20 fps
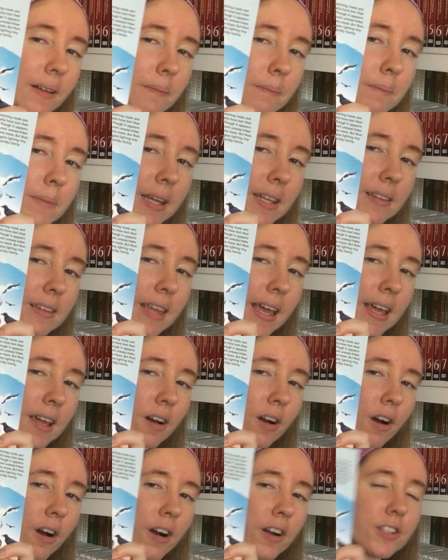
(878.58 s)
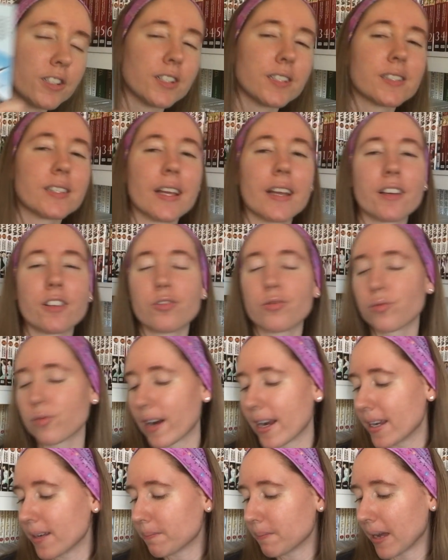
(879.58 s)
But they are just
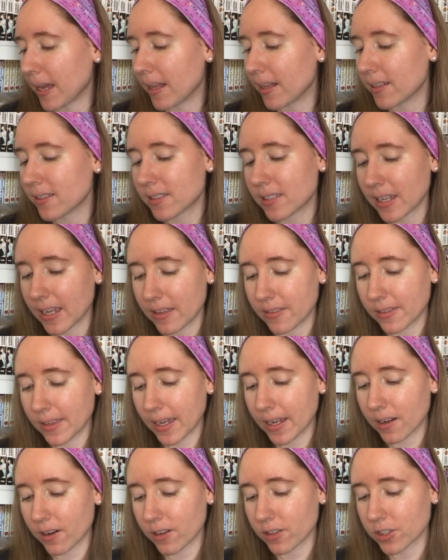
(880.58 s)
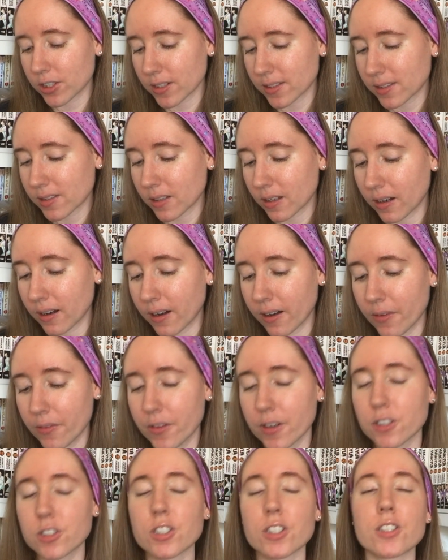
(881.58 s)
great balance and they are just,
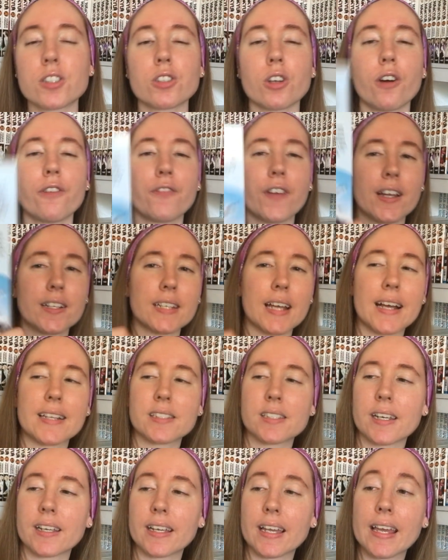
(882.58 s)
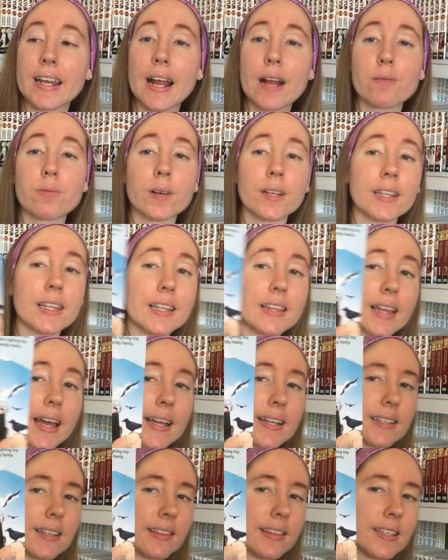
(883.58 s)
they're just so fantastic. And I really
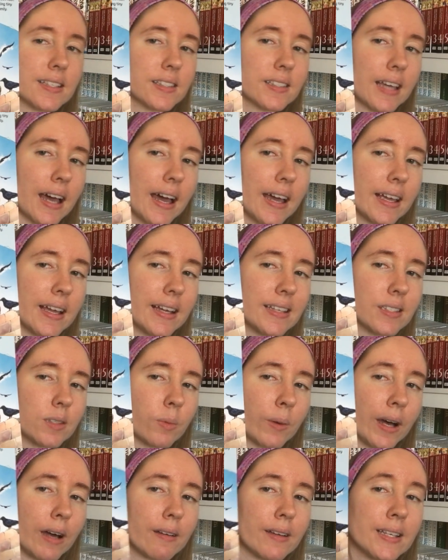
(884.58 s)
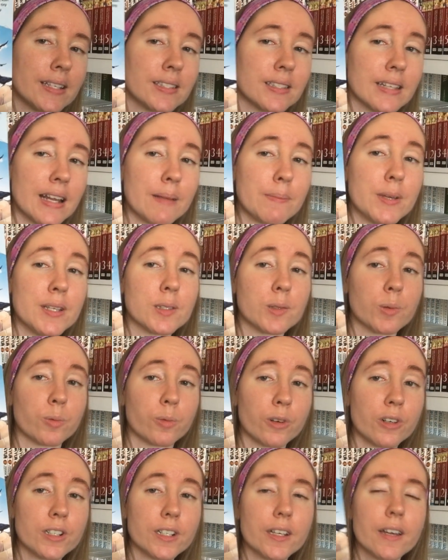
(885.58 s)
liked this guy as well. His name is
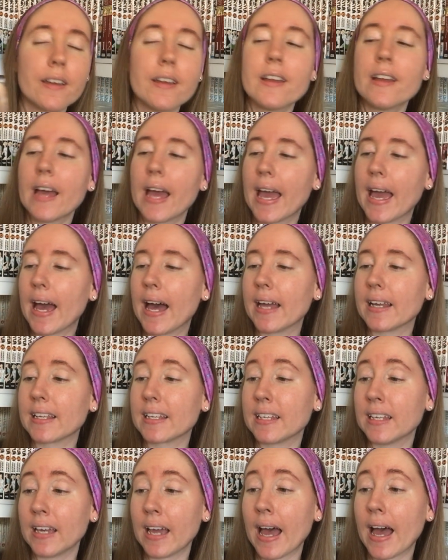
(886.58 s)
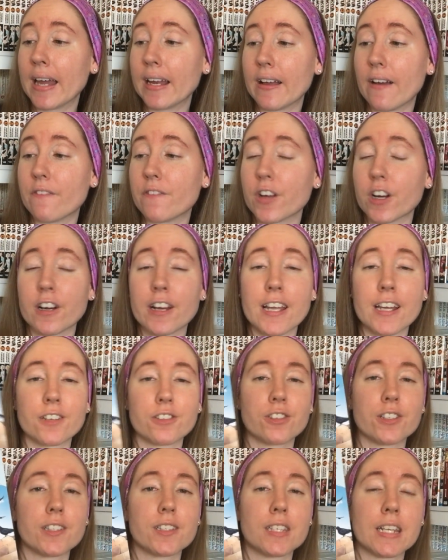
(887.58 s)
Rook and he had a very
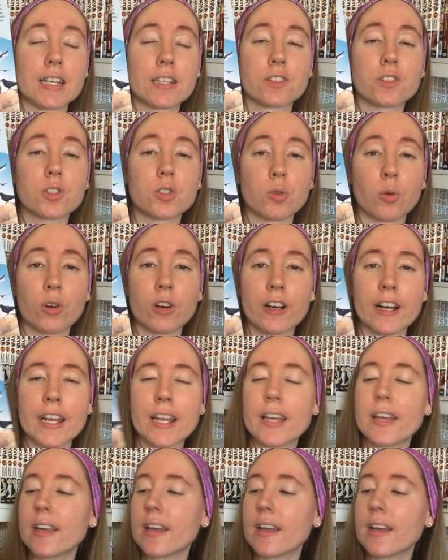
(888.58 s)
interesting story.